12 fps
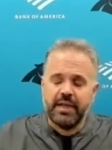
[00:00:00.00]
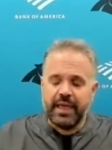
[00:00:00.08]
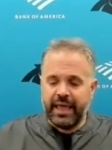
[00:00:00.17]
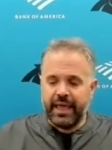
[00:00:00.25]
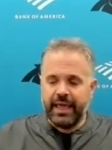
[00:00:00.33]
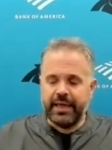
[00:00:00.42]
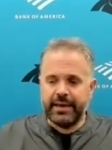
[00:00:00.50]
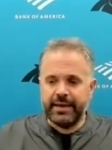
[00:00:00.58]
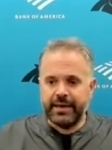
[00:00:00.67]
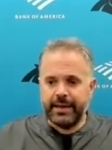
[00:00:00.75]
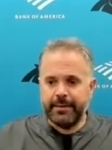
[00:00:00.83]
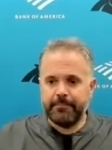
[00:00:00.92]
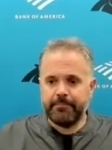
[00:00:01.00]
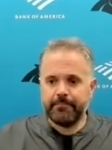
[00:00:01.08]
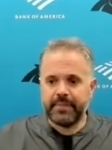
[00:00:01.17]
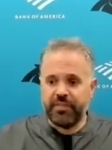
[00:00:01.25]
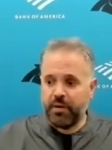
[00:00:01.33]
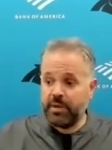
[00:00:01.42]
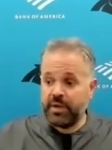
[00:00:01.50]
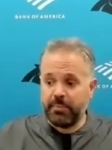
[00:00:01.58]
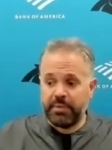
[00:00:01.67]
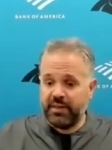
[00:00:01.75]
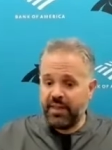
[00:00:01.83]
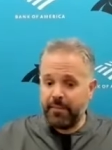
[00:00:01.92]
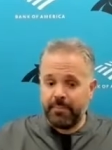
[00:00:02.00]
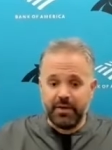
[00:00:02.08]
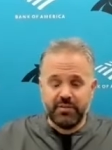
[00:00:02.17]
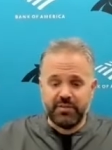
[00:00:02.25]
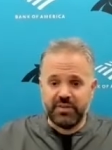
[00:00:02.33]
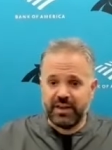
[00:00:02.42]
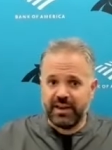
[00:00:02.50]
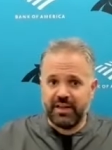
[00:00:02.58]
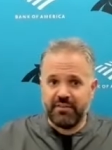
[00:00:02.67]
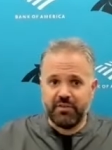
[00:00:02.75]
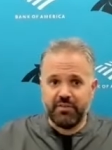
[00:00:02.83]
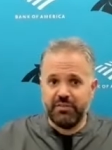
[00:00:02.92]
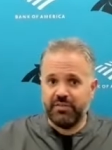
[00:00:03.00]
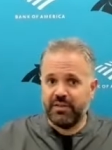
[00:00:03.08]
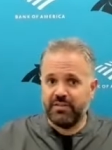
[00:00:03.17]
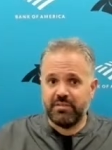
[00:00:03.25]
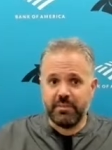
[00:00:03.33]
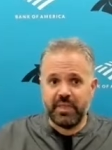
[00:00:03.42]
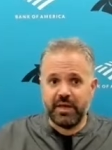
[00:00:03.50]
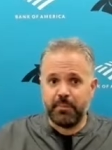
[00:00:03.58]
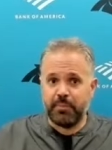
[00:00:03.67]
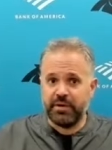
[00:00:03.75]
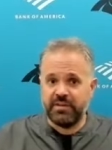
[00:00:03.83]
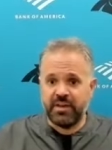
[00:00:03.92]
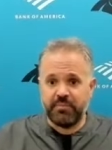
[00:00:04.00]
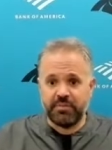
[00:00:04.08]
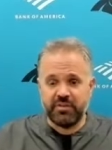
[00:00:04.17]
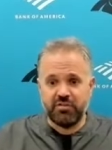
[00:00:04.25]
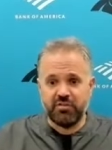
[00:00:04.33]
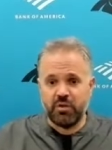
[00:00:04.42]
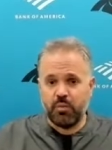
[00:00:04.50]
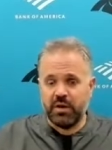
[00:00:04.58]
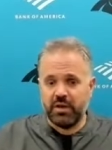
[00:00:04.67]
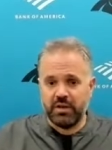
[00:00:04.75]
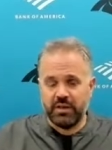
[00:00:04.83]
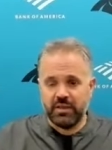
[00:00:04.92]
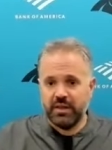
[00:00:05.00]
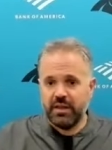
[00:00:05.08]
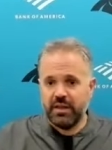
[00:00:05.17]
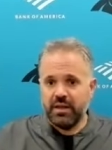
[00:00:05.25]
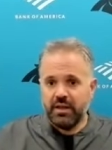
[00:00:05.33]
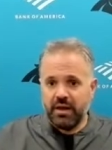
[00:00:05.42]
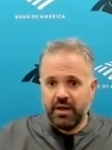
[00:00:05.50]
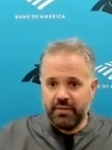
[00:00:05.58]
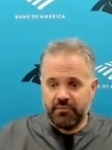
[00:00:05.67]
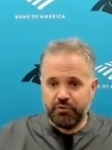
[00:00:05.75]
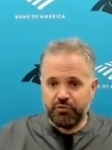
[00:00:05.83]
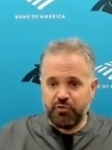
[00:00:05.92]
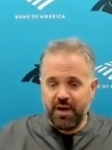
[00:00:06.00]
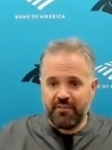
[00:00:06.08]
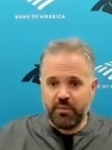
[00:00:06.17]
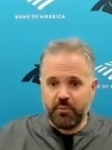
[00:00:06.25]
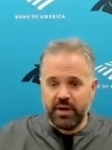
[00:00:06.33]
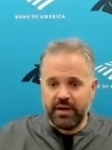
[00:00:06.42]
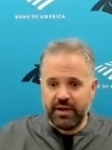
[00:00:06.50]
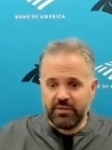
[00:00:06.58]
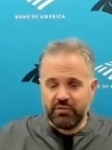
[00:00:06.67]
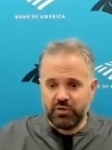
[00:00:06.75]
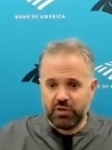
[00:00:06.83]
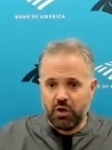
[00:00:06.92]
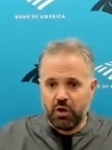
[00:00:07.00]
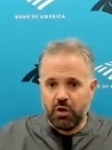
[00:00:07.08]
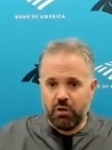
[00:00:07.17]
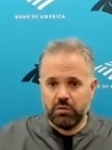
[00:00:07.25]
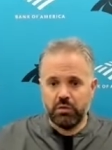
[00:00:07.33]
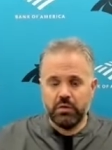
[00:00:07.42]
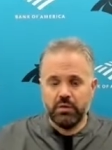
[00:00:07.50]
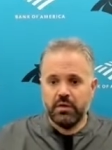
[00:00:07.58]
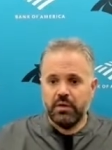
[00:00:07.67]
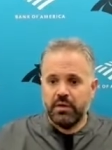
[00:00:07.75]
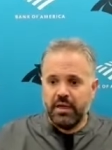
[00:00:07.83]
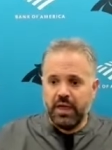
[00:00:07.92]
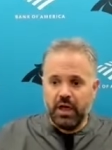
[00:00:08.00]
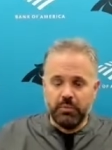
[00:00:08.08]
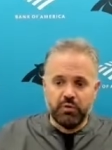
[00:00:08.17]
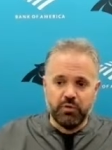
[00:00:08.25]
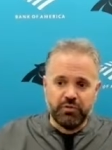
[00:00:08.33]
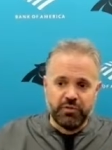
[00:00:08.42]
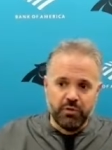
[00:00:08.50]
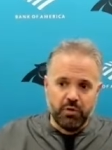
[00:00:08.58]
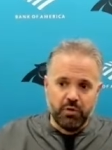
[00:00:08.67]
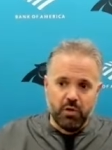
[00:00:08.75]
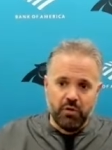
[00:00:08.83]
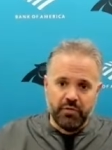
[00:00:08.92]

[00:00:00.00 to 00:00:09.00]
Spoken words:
And I thought we got played a lot better in the second half on defense. I mean, they got put in a tough position to win. And the first drive, they went out and answered the call, held them to a field goal.